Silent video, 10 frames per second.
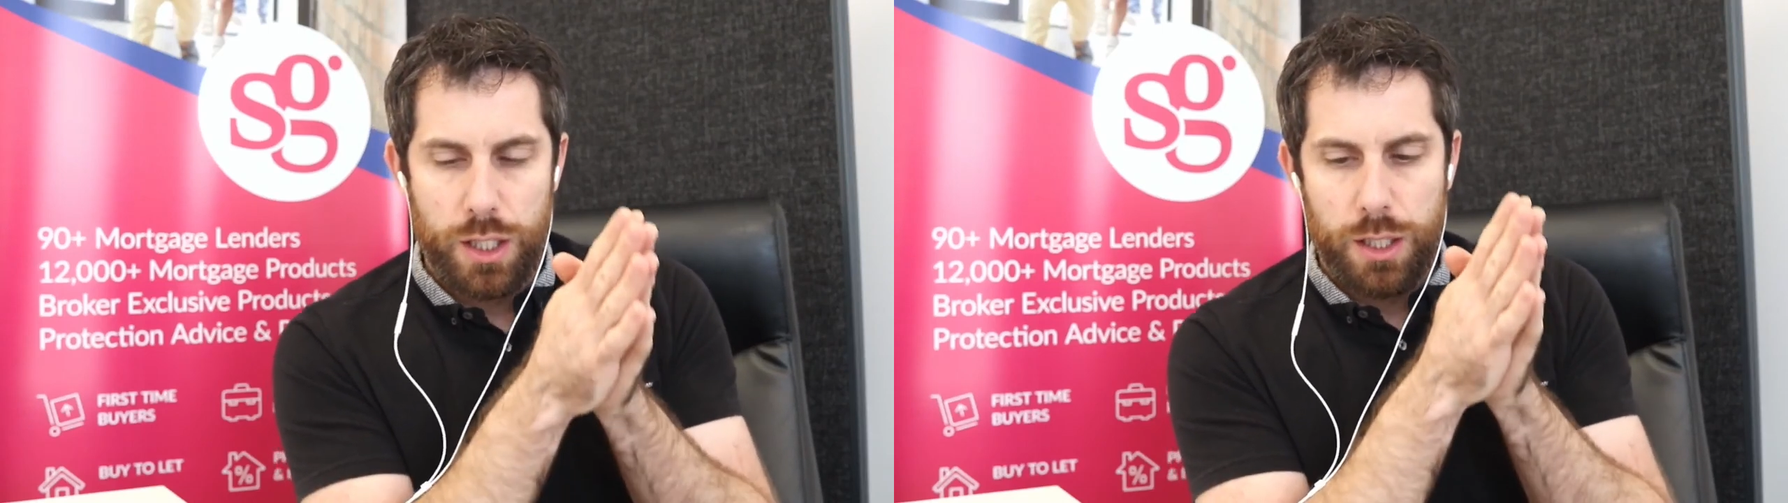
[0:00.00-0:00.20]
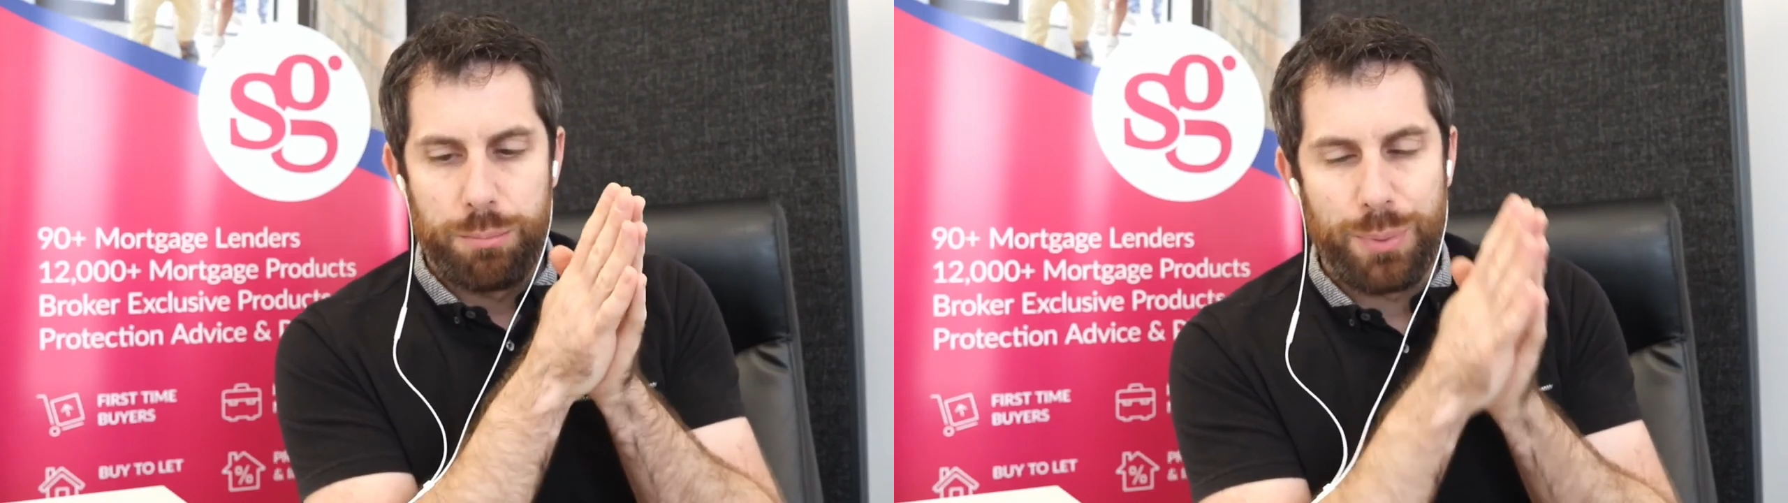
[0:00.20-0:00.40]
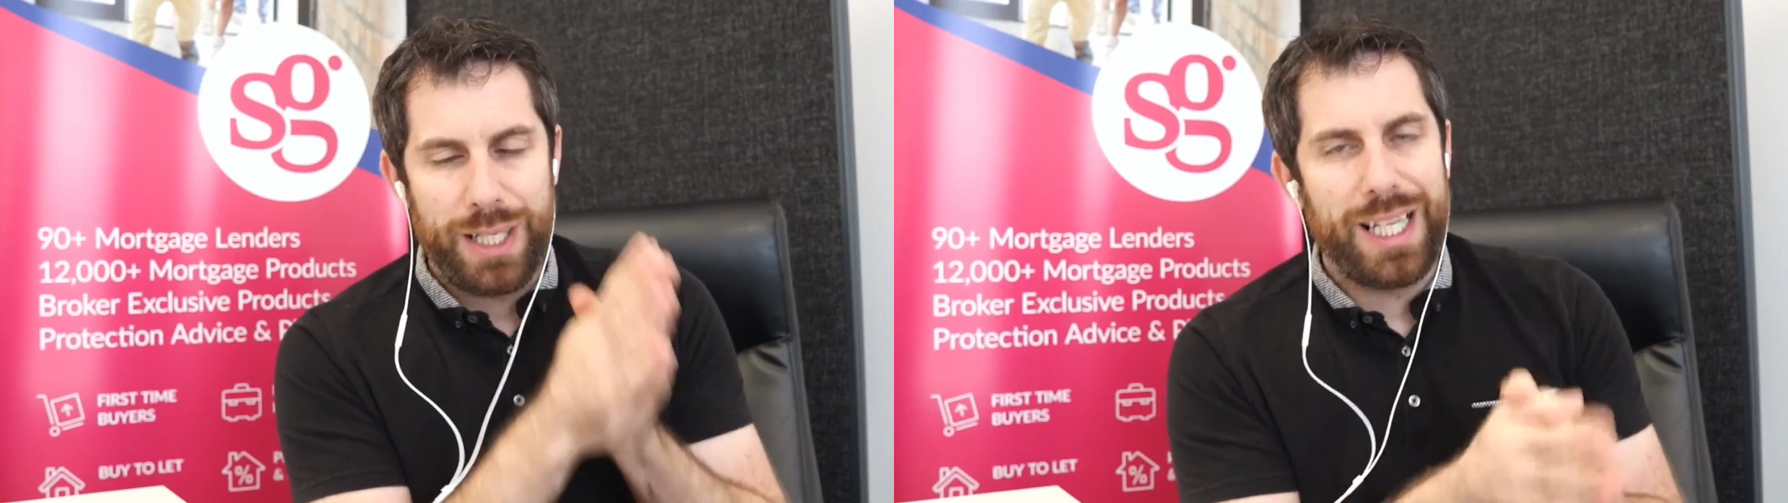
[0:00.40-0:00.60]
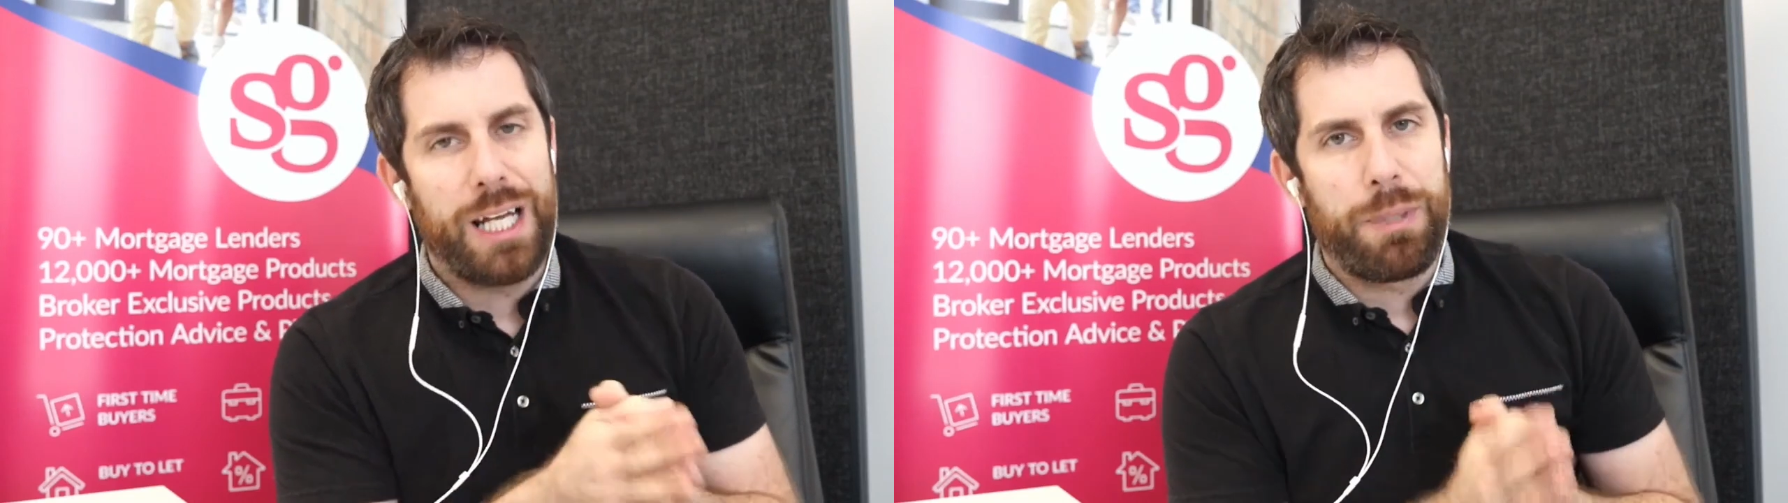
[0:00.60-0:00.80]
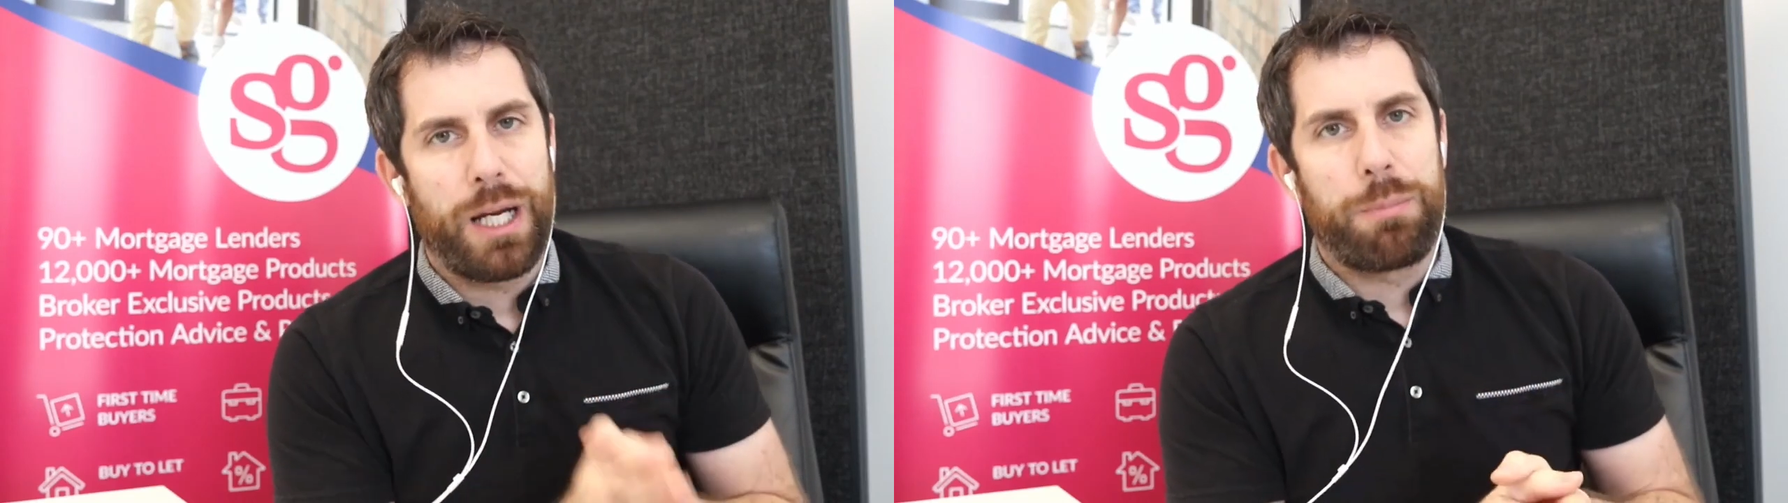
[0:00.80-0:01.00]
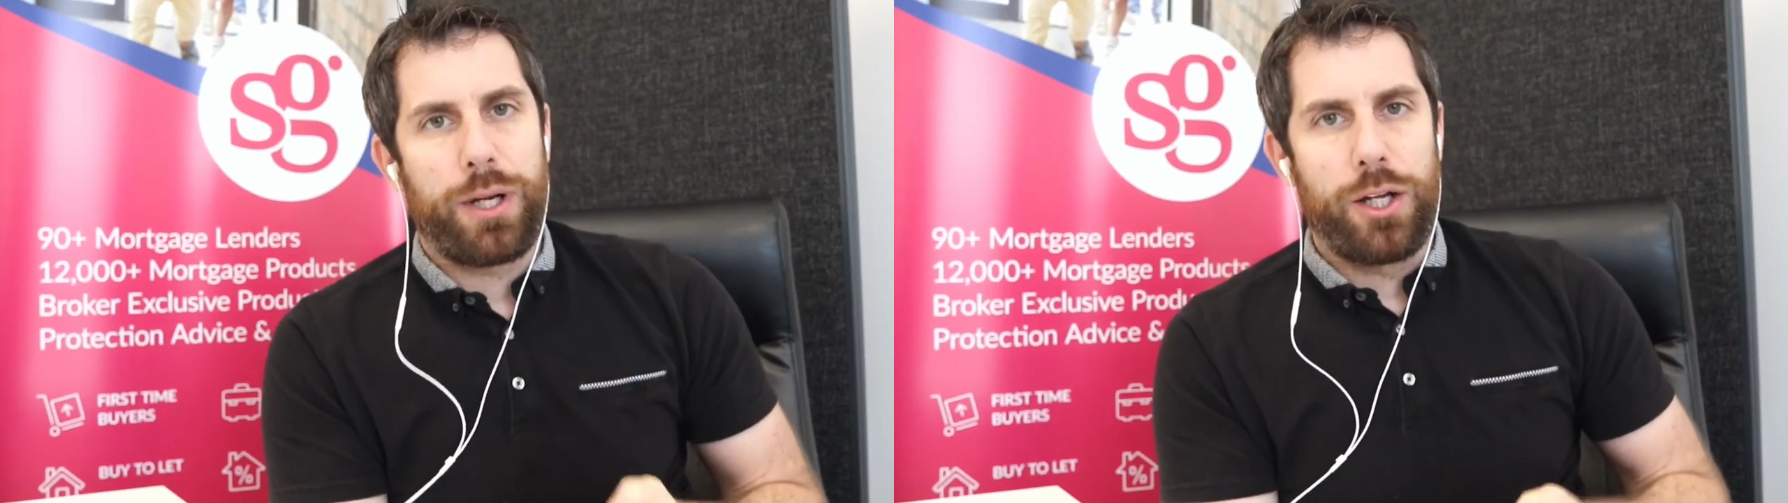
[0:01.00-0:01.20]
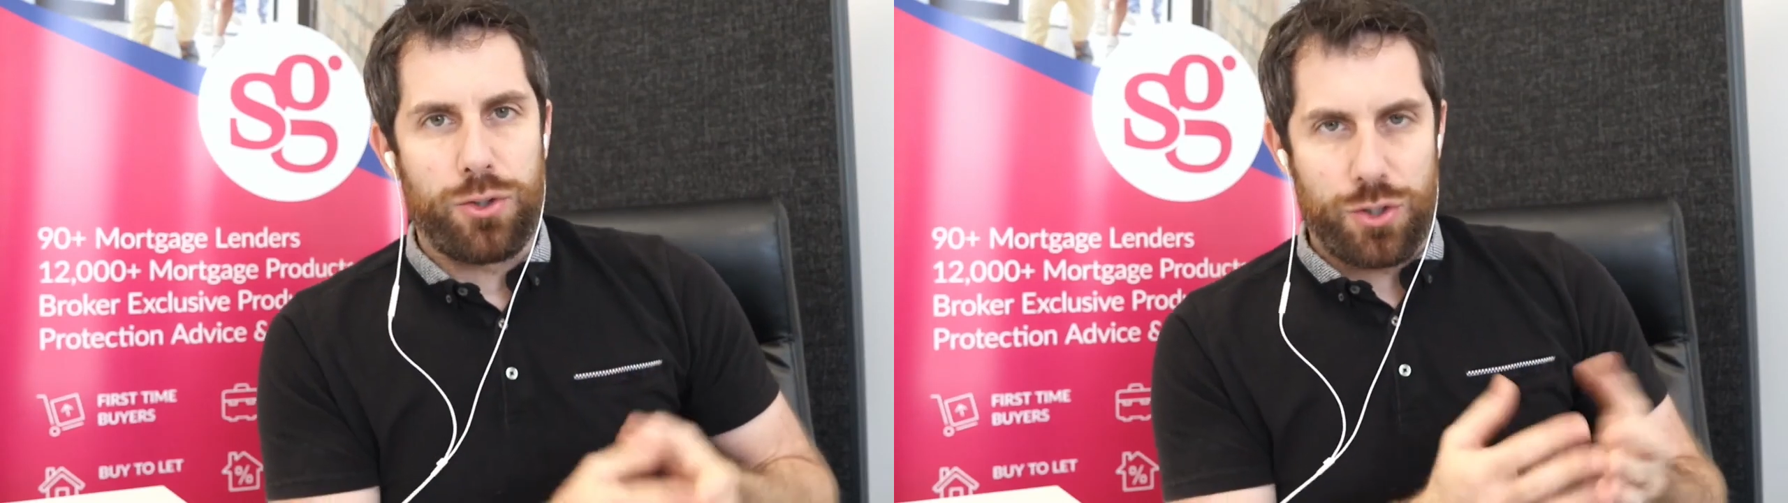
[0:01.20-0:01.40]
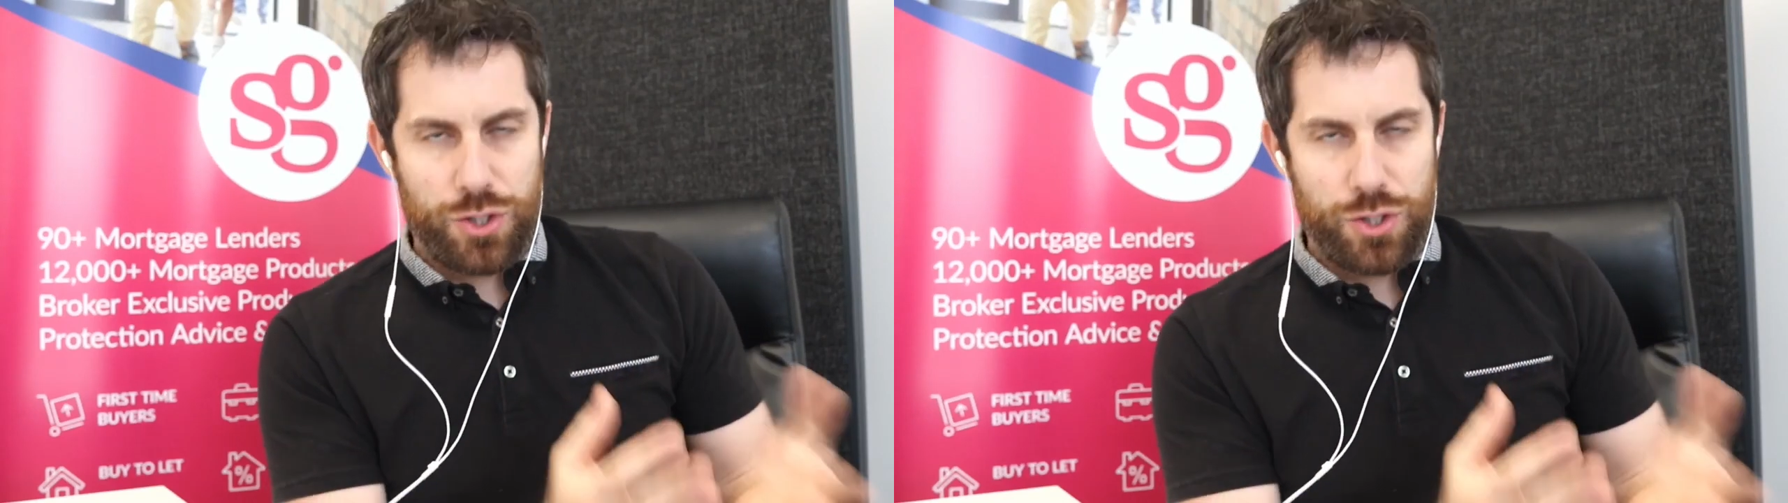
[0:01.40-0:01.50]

Be led by price on